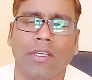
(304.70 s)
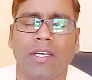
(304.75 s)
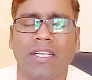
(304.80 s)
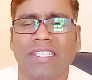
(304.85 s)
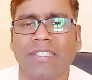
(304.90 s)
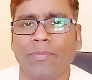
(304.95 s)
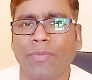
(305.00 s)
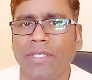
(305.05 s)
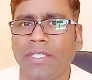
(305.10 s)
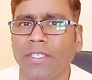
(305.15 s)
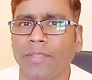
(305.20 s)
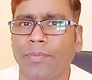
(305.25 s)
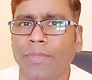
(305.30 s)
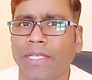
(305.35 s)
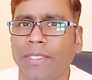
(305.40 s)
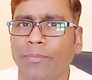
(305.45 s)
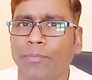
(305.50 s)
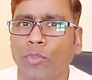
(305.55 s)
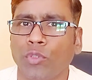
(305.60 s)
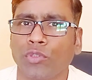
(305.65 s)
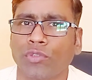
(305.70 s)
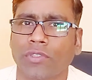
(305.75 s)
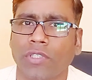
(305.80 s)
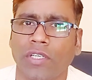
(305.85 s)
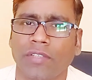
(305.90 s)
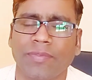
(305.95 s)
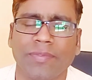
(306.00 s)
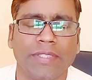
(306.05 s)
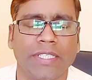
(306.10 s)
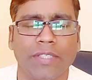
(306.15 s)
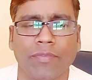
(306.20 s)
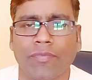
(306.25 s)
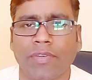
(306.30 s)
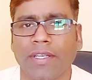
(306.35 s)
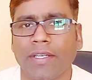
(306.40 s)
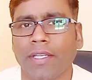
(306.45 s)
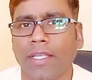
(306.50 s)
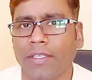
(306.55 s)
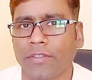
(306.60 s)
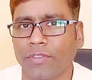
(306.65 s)
A different postcards in
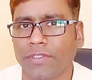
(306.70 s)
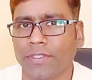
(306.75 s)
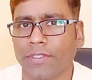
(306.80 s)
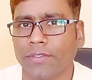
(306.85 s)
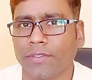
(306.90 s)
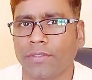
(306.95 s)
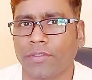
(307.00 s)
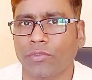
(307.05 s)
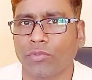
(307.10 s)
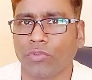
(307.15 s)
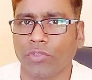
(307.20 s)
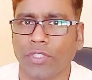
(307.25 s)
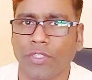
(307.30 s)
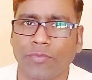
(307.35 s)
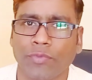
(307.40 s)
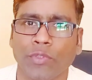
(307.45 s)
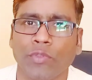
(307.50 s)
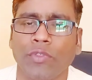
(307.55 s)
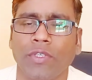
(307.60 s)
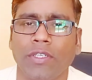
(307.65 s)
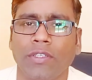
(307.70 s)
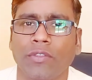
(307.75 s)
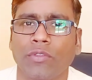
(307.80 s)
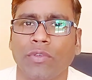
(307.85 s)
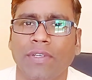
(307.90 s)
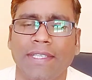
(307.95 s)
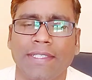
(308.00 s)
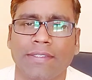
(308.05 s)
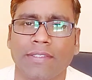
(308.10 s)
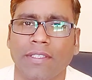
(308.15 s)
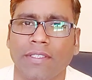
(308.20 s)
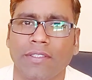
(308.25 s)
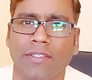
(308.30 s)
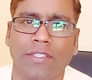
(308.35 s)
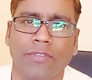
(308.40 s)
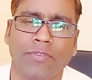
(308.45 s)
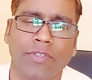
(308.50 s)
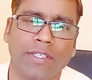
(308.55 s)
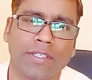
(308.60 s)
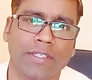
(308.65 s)
different languages. So if you want to listen
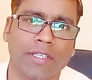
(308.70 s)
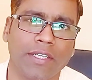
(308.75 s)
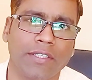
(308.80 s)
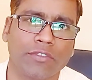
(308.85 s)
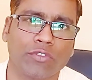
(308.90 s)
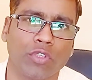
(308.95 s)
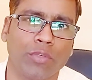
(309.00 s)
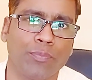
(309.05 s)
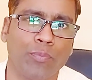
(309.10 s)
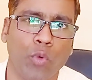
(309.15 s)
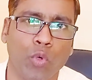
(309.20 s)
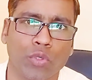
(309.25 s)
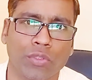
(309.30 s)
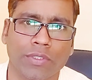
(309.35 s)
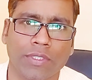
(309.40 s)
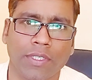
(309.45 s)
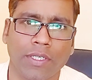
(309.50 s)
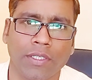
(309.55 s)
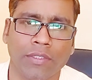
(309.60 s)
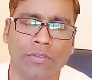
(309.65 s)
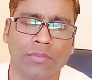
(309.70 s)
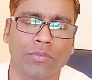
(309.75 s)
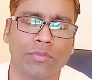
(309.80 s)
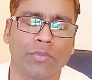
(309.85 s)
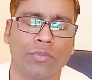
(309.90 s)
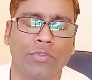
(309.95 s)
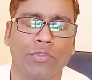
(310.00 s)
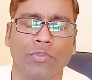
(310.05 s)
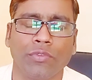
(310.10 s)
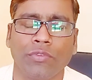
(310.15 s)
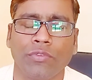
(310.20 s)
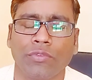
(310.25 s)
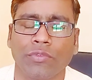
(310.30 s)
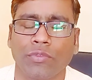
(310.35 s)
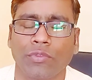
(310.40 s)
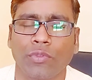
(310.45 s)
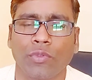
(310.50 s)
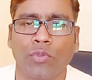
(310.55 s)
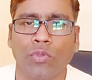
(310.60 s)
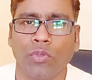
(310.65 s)
different kinds of podcasts, so you
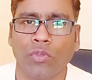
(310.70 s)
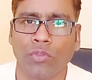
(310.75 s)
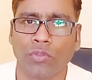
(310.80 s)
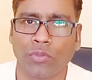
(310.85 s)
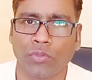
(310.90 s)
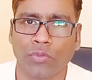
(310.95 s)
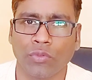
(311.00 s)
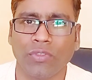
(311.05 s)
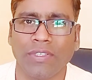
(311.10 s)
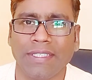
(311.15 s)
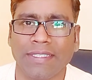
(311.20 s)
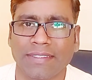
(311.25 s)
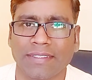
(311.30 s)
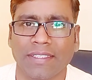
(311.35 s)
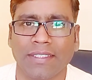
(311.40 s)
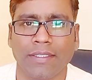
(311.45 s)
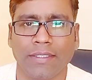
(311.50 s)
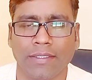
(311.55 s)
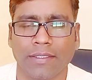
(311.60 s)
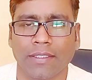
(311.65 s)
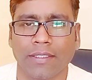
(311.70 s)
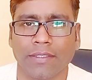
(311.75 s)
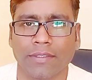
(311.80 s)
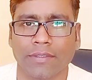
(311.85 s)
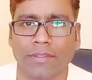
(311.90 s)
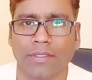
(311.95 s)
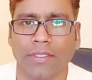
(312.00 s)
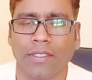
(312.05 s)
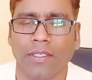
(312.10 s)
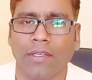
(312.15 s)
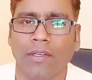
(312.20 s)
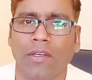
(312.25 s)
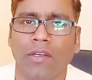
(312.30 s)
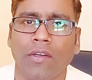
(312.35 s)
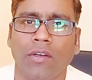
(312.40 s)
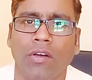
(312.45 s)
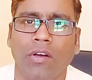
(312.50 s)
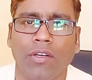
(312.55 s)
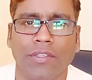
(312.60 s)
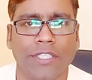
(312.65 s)
should go to listen in English.
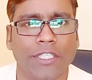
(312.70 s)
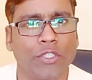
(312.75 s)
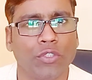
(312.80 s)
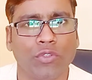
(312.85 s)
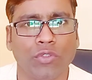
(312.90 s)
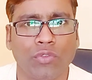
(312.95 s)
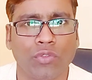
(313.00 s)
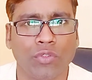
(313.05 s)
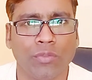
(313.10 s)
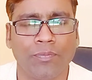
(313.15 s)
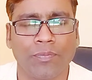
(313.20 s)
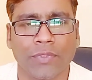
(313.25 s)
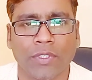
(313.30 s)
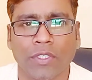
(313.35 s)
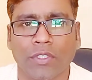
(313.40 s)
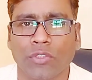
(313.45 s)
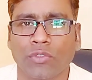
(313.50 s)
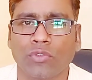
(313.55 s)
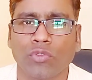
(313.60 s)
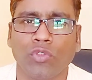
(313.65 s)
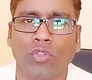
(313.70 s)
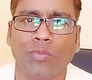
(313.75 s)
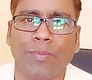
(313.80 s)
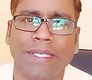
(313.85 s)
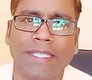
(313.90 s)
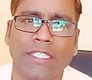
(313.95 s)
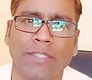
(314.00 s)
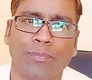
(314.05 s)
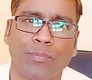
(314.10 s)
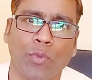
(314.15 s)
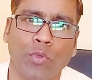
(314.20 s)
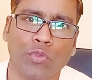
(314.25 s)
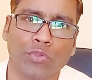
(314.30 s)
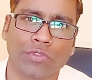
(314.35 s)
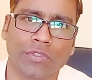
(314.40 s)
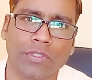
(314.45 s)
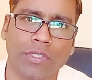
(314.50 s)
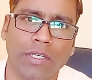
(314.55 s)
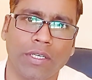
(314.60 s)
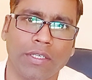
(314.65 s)
On the YouTube, so many
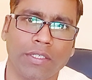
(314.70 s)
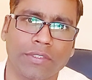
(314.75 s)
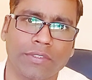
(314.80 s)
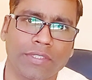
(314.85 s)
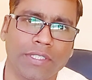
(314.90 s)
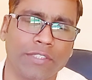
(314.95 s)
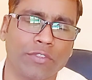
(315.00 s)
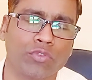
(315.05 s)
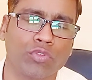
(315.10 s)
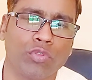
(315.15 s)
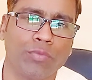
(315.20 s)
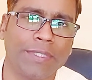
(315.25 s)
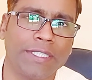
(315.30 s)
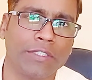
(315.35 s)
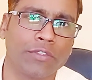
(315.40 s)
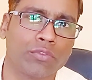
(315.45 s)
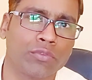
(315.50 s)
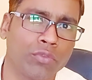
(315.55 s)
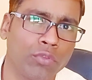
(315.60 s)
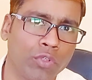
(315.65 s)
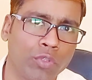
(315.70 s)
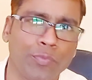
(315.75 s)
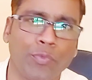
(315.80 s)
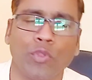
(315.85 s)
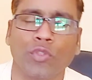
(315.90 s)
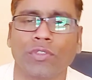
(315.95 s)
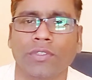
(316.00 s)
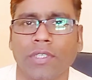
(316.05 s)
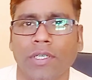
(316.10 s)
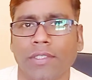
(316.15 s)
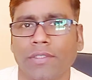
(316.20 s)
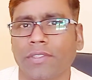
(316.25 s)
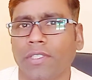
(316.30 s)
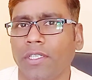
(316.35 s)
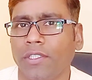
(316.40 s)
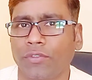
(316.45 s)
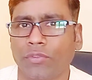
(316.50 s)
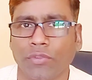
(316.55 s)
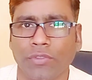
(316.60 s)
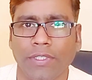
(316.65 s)
podcasts and so many solo podcasts
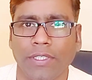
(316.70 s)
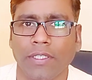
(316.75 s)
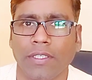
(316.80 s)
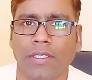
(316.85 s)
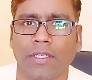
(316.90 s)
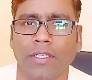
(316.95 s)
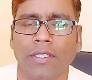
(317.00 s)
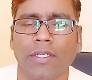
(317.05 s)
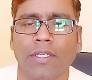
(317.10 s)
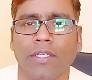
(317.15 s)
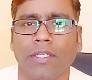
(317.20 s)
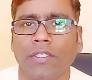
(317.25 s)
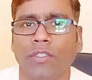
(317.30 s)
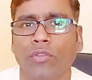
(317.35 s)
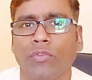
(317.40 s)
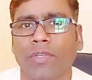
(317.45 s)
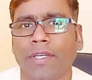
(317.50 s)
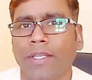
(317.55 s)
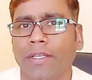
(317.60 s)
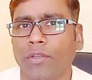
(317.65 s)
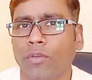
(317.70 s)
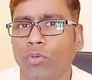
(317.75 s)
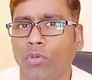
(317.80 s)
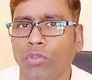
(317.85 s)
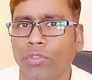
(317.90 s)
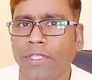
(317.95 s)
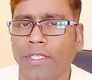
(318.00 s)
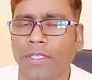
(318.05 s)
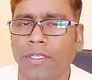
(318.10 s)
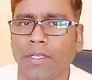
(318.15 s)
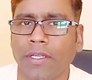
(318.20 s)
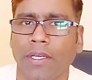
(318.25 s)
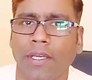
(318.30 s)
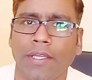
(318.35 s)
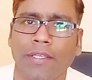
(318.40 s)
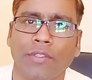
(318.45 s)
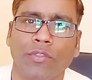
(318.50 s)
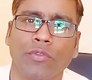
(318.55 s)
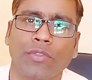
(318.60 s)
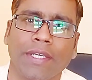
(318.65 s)
also there. You can go there
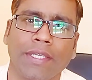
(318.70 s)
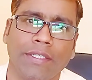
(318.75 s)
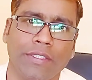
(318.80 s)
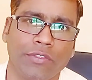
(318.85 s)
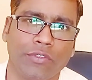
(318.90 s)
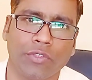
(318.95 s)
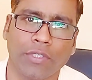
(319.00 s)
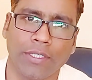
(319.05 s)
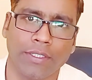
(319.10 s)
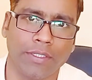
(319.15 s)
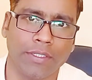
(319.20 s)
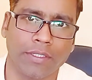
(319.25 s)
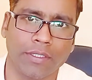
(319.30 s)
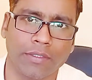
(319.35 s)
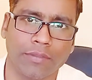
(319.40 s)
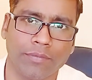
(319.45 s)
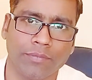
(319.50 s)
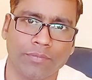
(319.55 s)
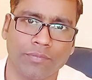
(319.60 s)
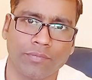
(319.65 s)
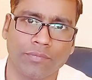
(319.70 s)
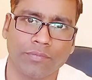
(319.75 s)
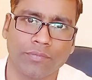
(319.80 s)
and you can enjoy there.